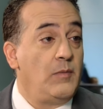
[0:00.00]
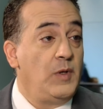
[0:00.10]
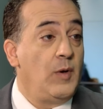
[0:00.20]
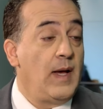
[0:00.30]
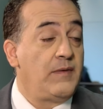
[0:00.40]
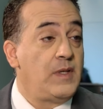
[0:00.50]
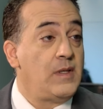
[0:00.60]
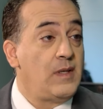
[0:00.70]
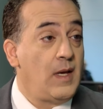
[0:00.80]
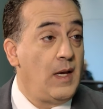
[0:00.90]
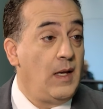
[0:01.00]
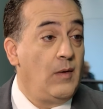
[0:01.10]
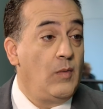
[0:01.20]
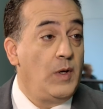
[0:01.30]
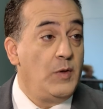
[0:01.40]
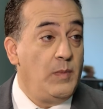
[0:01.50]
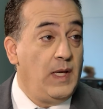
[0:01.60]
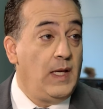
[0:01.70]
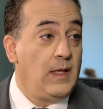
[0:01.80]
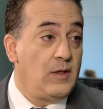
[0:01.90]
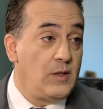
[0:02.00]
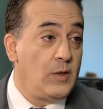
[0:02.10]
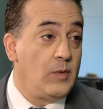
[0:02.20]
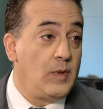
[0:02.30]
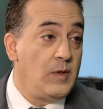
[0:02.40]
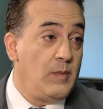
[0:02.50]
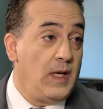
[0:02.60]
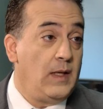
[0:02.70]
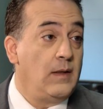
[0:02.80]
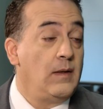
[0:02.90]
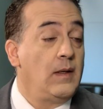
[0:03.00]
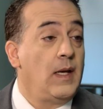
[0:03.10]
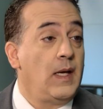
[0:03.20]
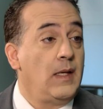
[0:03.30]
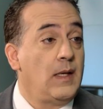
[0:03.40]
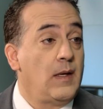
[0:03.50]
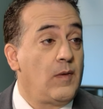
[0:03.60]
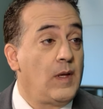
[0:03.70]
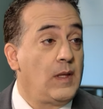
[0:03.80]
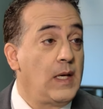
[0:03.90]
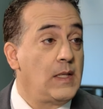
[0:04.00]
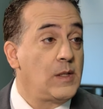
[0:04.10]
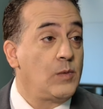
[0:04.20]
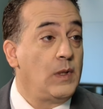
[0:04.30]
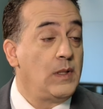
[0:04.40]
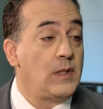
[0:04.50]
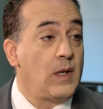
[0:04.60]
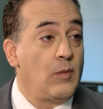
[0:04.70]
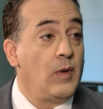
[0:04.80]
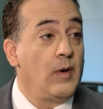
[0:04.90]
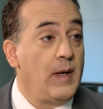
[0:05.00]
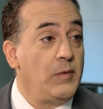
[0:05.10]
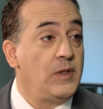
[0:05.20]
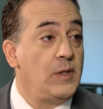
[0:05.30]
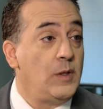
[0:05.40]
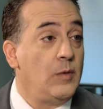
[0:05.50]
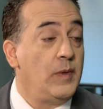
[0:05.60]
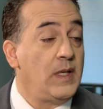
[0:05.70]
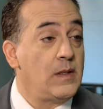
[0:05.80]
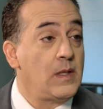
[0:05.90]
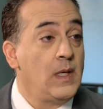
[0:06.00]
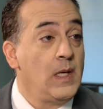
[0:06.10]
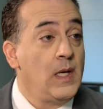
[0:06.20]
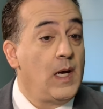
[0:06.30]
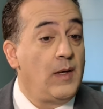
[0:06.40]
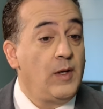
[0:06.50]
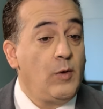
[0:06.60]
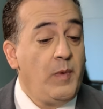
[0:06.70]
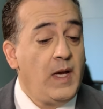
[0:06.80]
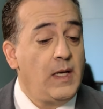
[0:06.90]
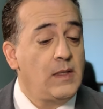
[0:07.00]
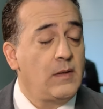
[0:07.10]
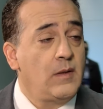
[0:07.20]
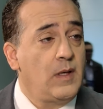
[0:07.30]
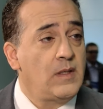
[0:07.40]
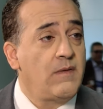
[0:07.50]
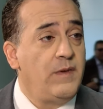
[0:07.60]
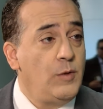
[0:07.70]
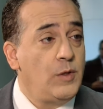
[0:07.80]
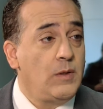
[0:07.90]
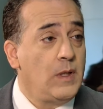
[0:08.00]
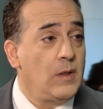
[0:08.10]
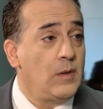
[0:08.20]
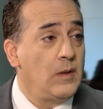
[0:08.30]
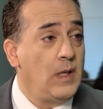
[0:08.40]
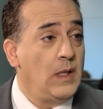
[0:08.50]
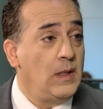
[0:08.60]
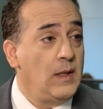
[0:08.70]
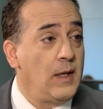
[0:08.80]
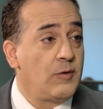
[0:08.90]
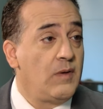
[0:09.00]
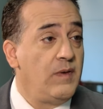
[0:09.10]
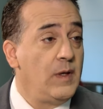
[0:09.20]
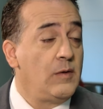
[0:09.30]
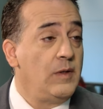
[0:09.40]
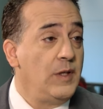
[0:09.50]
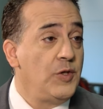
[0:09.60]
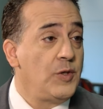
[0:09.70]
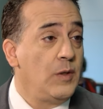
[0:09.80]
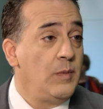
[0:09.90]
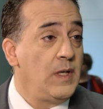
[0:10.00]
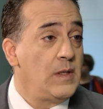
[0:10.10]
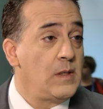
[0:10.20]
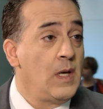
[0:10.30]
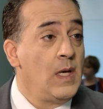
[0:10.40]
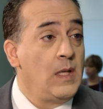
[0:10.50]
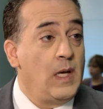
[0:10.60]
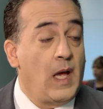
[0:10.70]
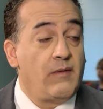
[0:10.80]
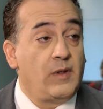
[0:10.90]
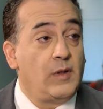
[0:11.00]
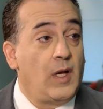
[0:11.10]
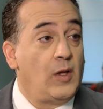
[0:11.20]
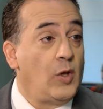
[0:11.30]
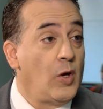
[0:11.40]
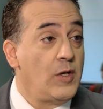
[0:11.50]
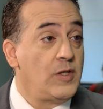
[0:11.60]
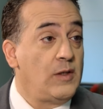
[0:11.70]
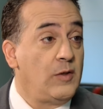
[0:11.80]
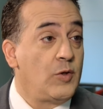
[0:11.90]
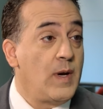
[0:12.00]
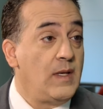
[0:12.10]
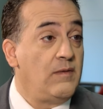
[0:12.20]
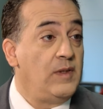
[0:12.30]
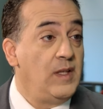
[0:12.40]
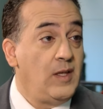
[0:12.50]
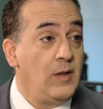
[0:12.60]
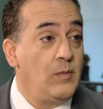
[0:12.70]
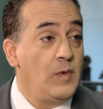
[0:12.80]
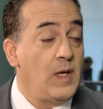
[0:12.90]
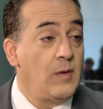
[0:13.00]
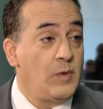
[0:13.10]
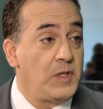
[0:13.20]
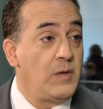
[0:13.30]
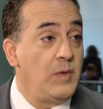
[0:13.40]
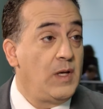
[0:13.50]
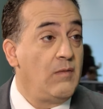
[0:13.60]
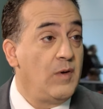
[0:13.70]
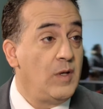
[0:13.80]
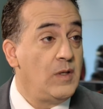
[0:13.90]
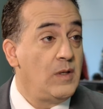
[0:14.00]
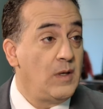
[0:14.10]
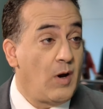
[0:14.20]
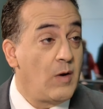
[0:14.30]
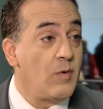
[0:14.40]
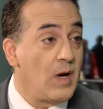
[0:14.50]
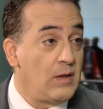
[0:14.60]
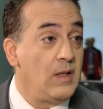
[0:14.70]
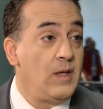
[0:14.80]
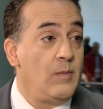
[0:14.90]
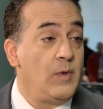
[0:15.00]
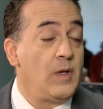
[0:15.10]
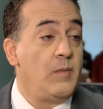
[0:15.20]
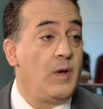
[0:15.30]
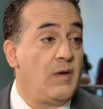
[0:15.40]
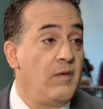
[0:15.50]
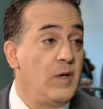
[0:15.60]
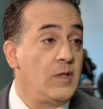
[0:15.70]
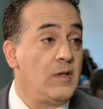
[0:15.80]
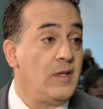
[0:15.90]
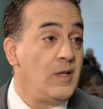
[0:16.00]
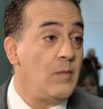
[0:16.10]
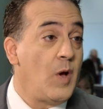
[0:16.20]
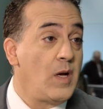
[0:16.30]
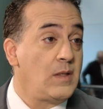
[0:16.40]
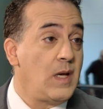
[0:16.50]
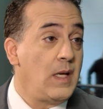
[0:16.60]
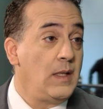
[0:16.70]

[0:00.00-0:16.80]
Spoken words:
You have to say what you mean and do what you mean. And I think that's what we're able to do, because I think Quebec has a future here in the electric vehicle industry, because they have a large trend of lithium, which can be converted, hard rock lithium can be converted to lithium oxide,